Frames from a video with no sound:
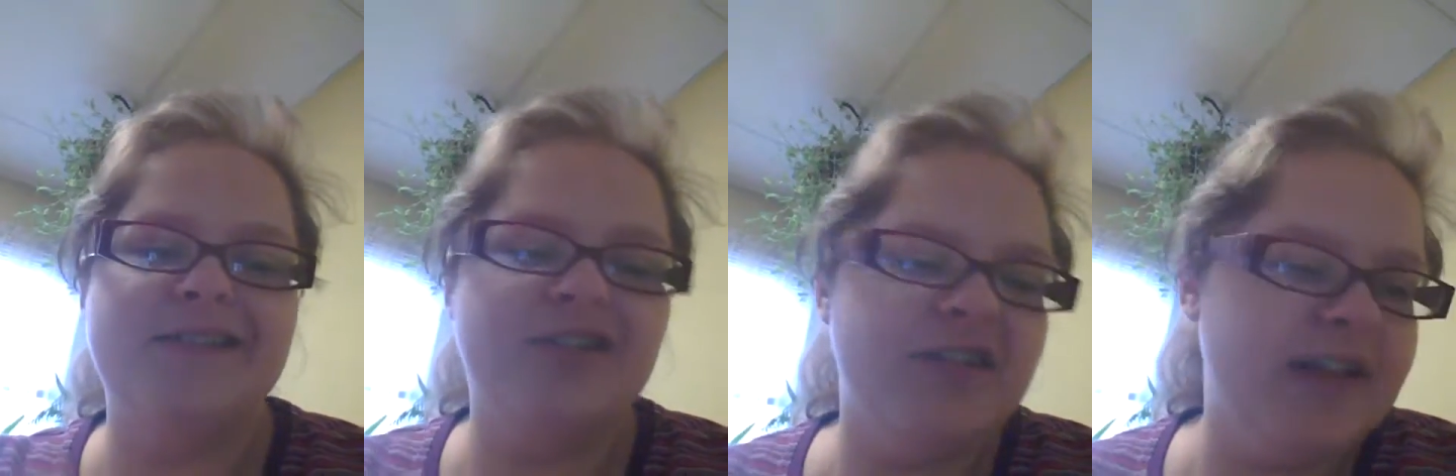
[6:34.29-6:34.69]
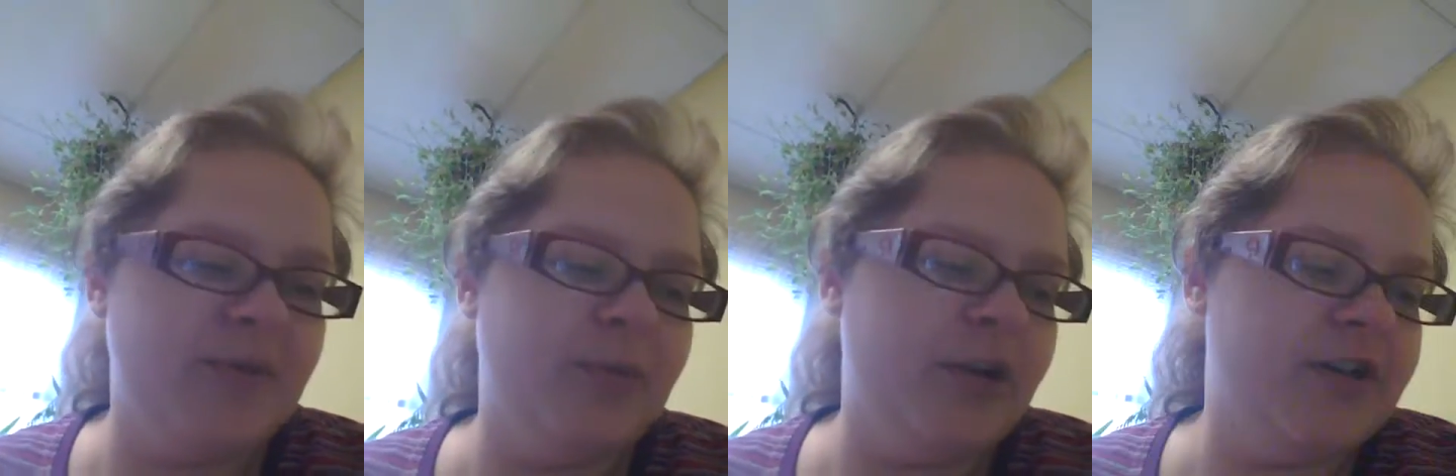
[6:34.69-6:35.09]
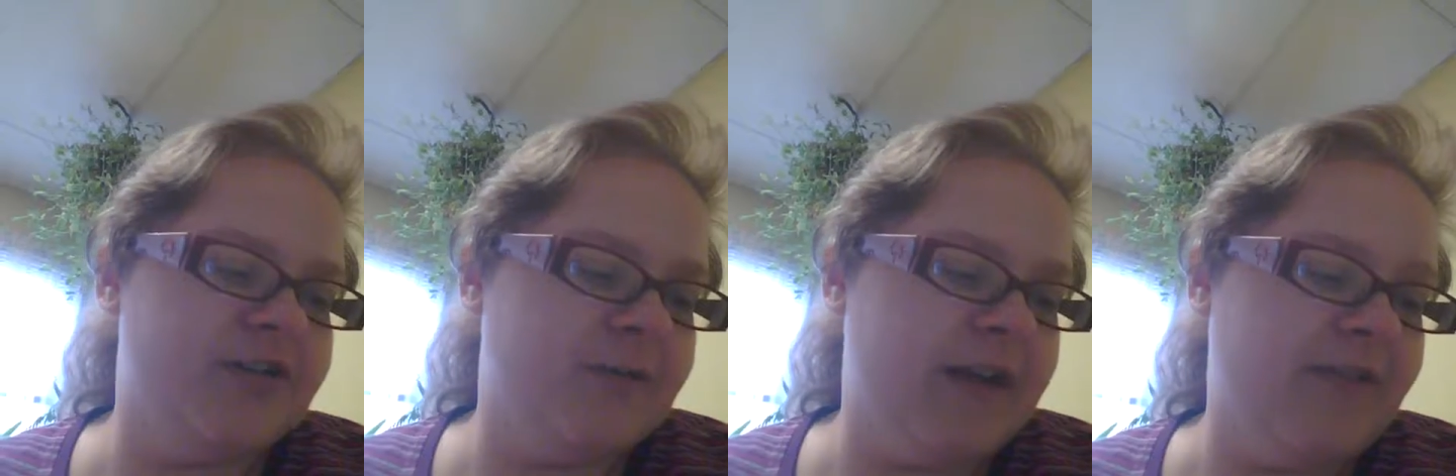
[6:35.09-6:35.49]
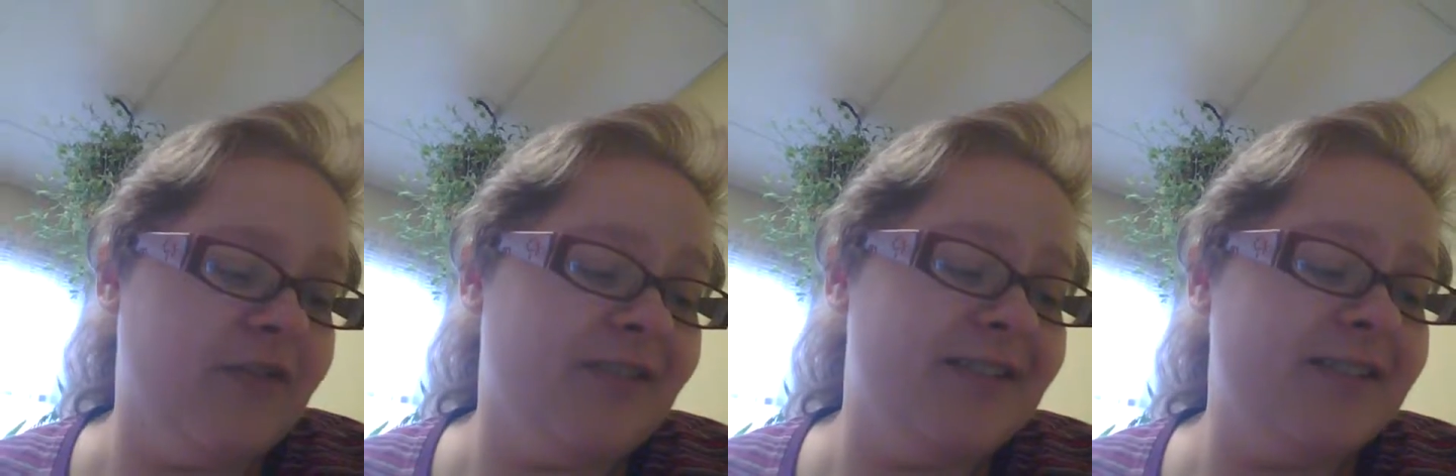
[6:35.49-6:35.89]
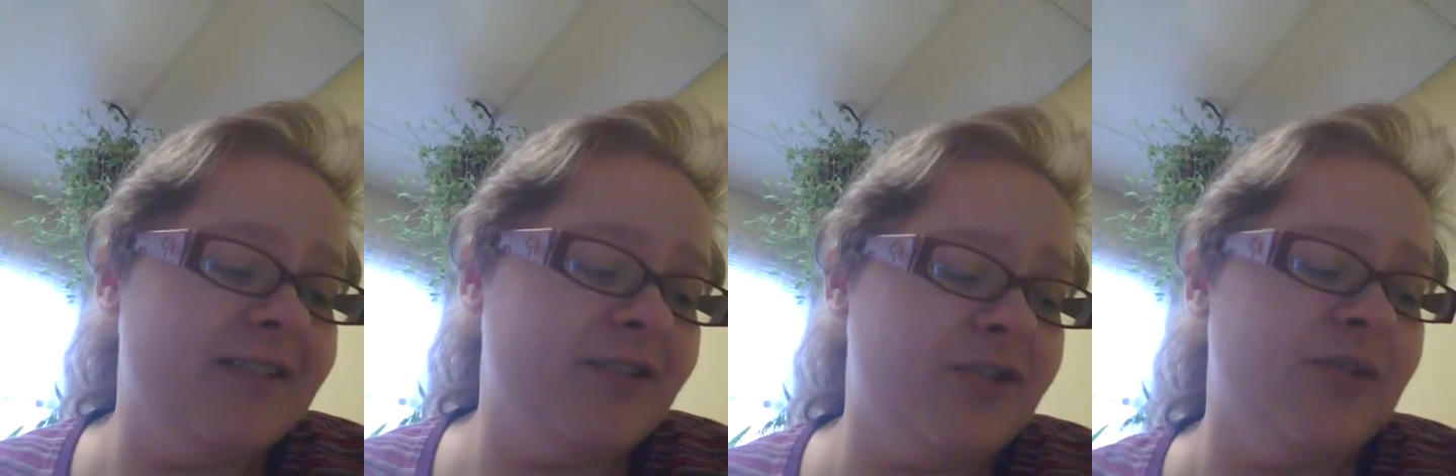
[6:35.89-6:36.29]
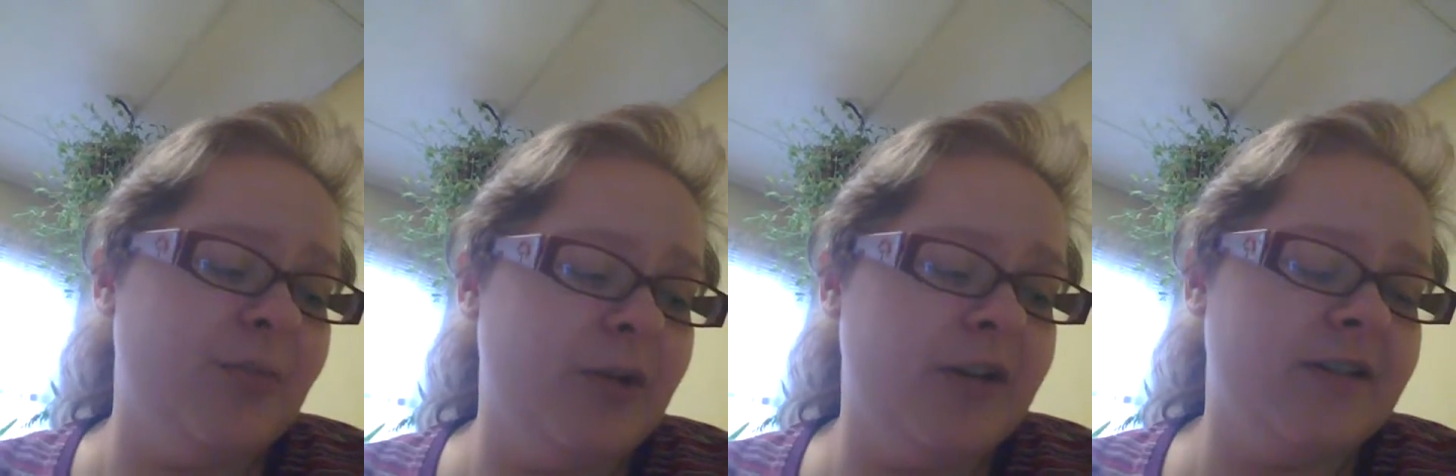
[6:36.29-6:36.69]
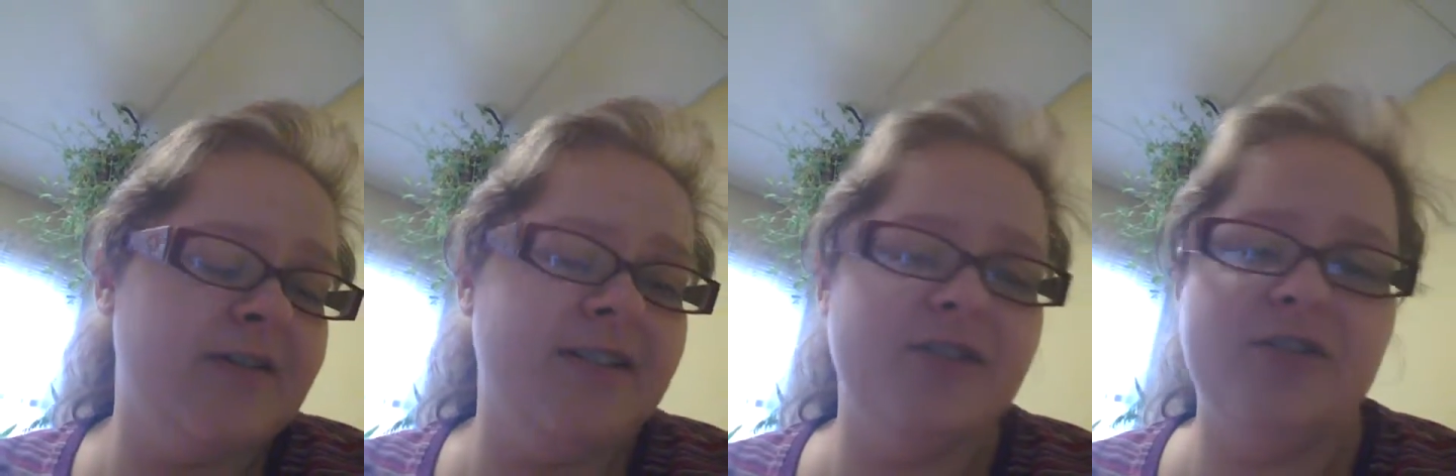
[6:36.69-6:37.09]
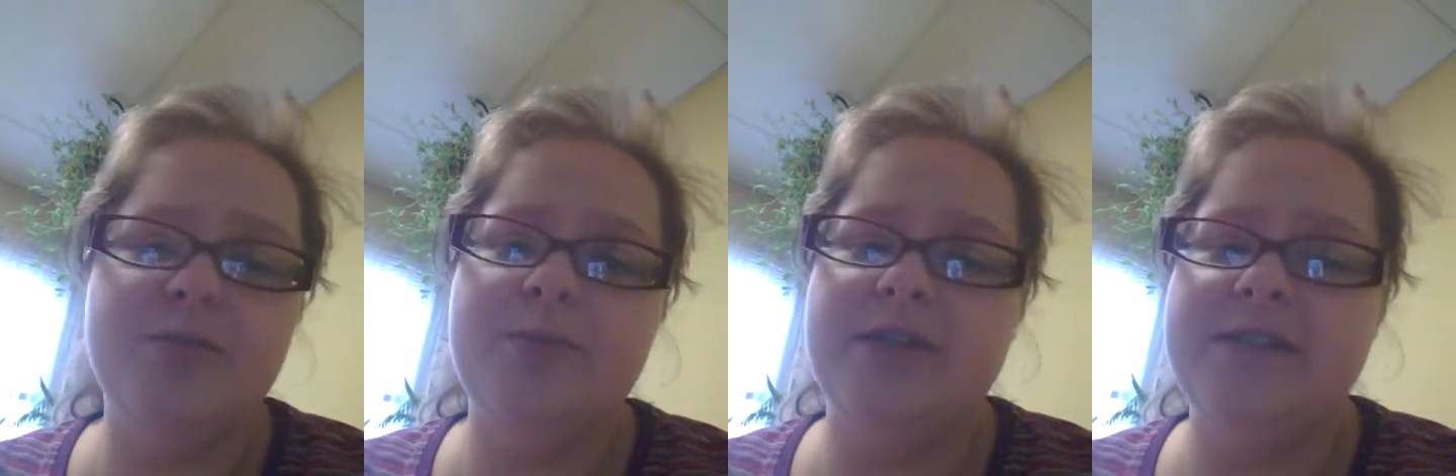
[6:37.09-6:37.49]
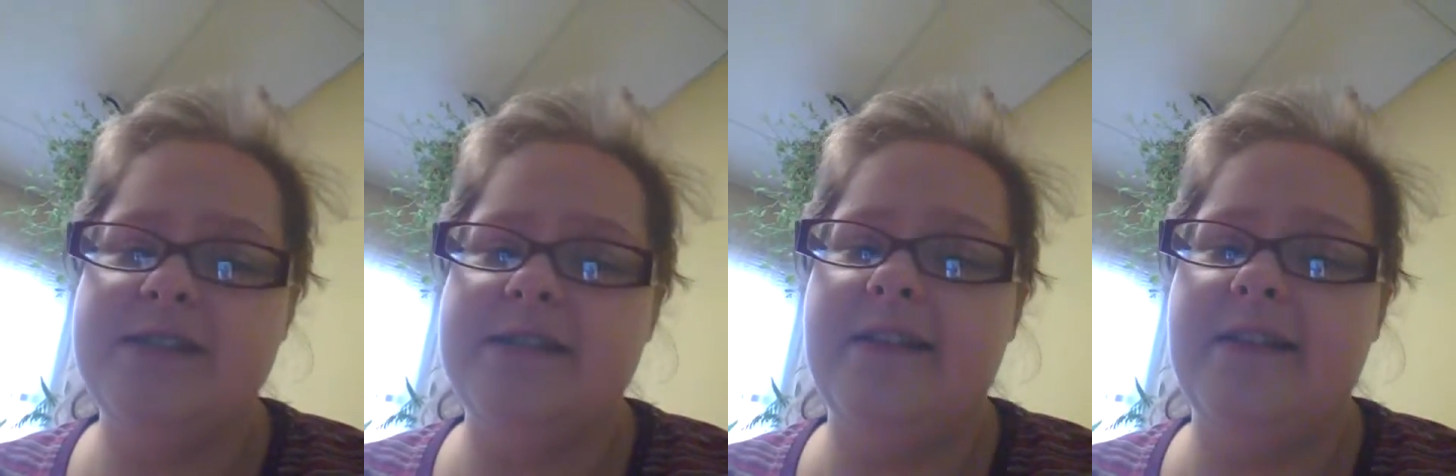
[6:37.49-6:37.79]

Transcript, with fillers: little kid books or whatever, this is a good book. These are good books to